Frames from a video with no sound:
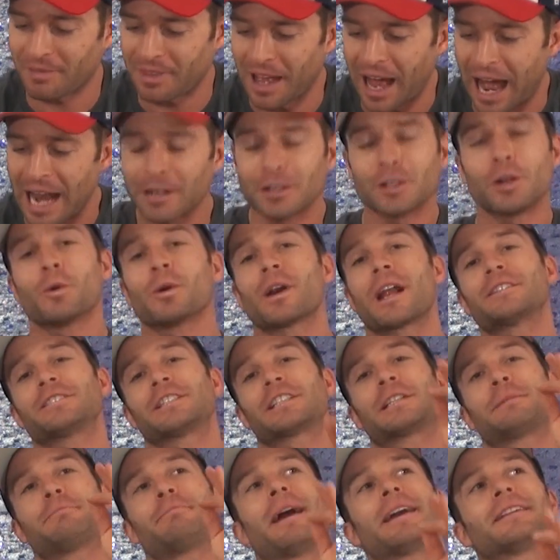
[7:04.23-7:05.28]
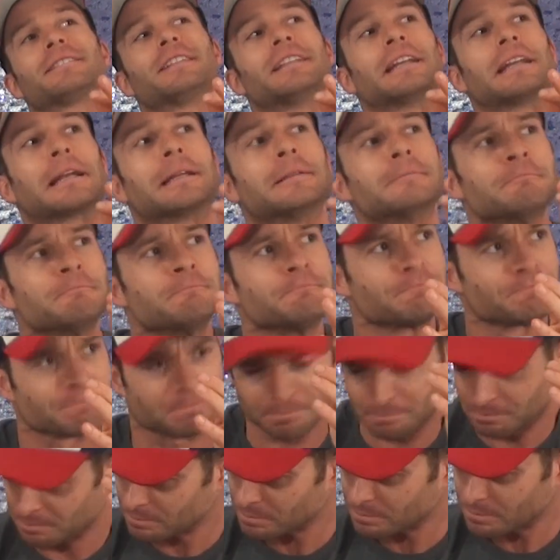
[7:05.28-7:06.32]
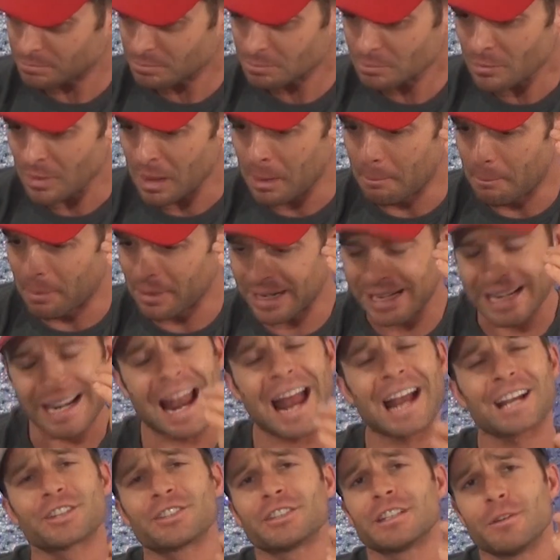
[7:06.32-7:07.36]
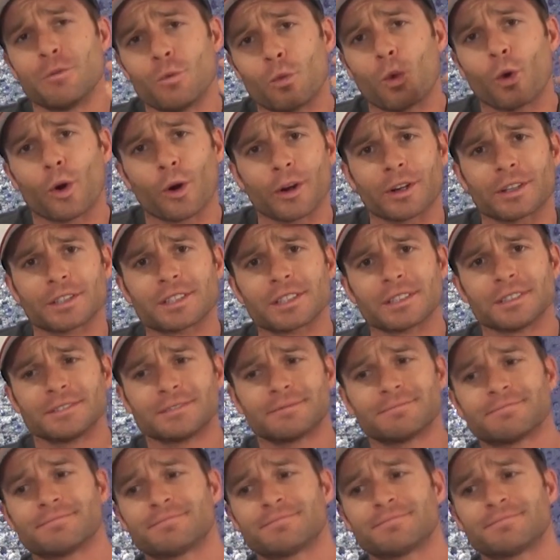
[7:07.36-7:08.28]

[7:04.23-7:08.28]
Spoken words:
I don't know what I was expecting, but it actually works.